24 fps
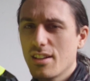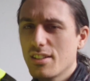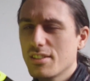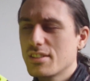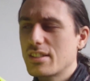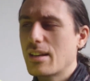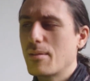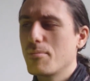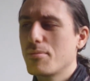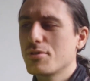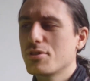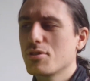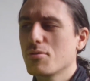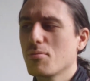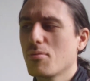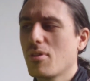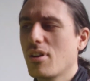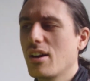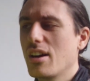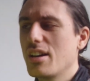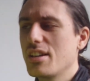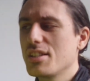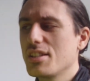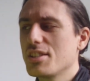Temperature
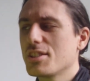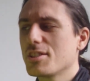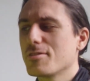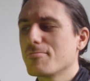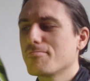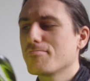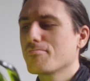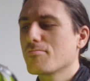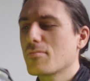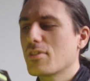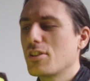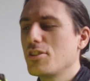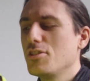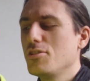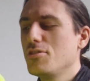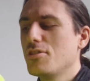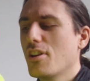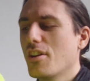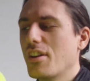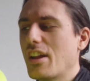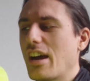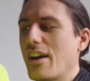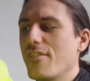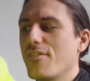wise, you
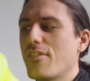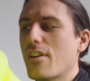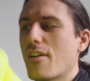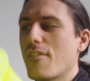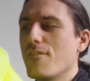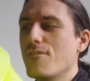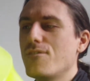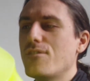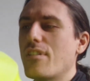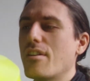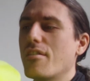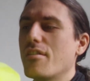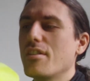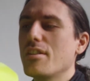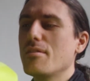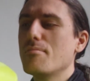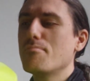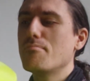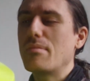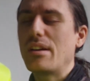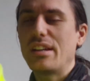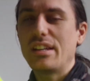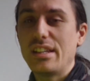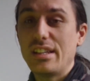don't have very
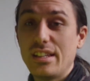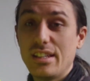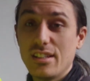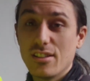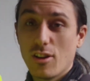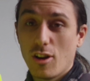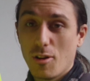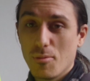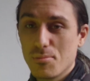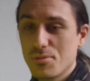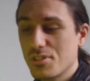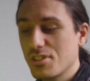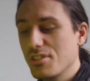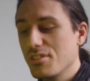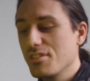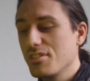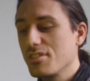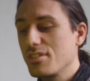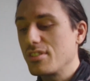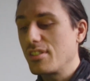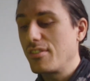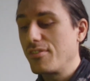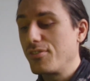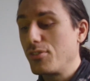many
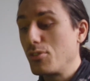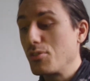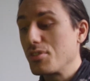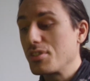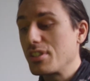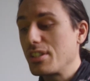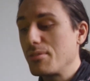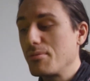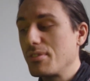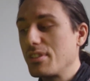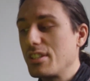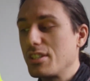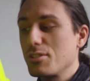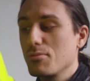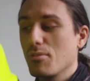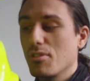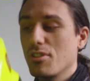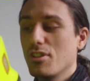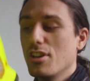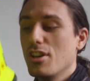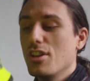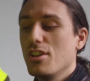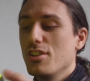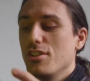options, unfortunately, with this one.
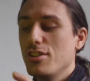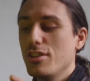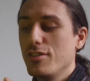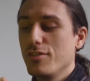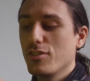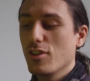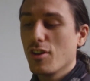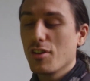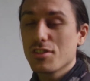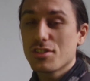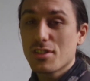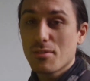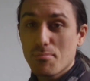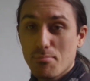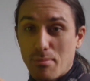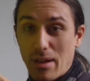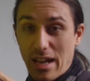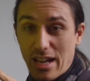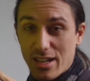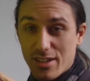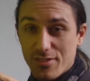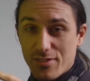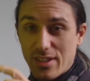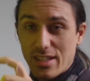You've got some
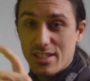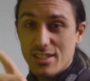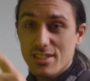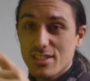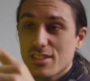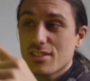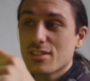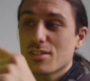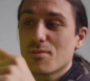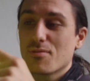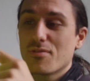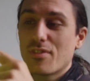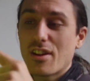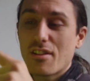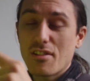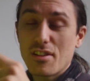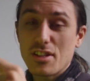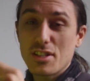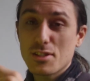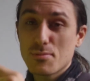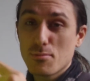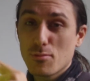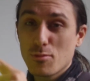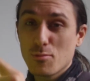back vents, some very
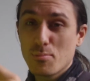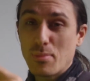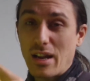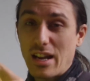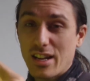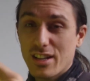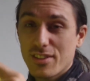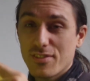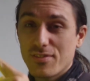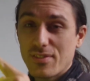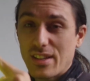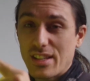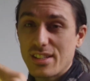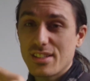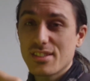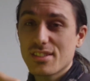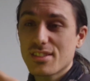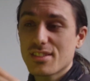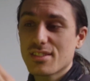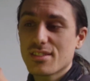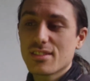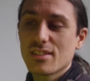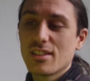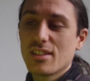small back
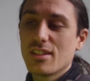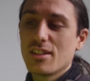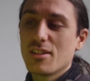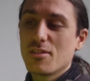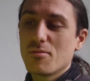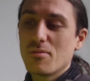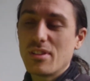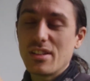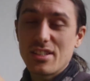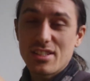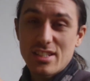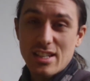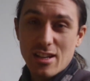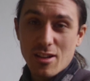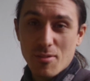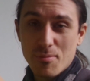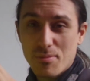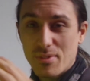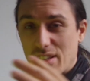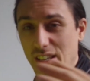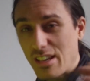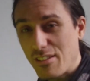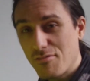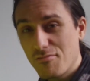vents, which
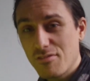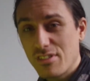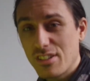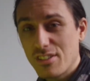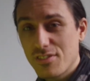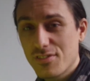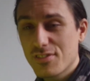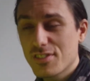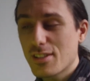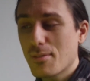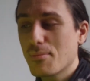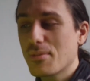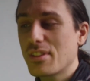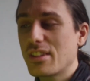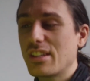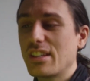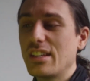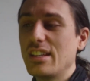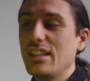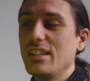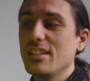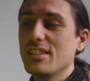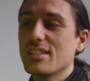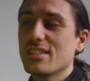help get rid of some of the
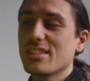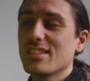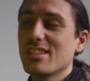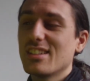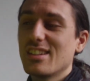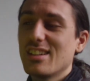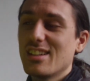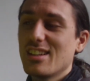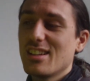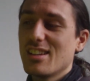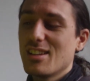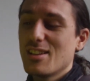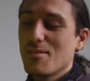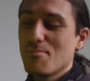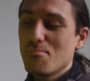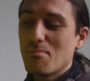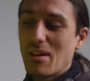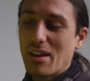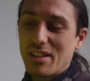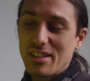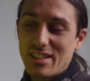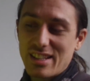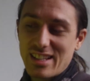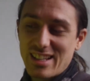heat,
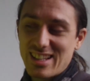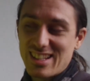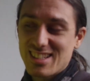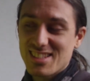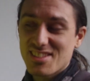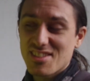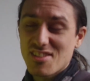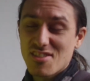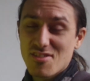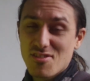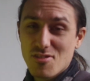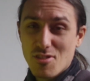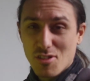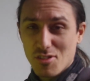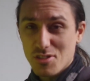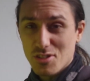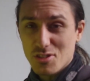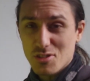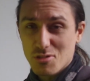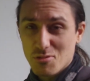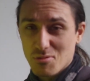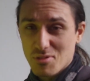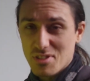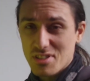but it's not the
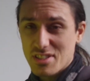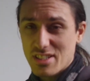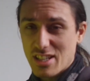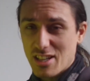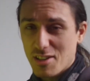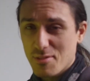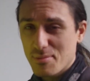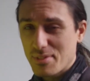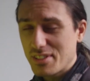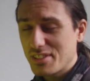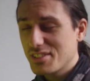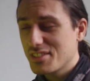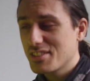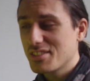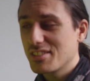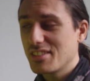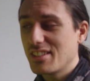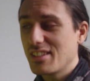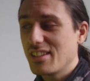coolest helmet.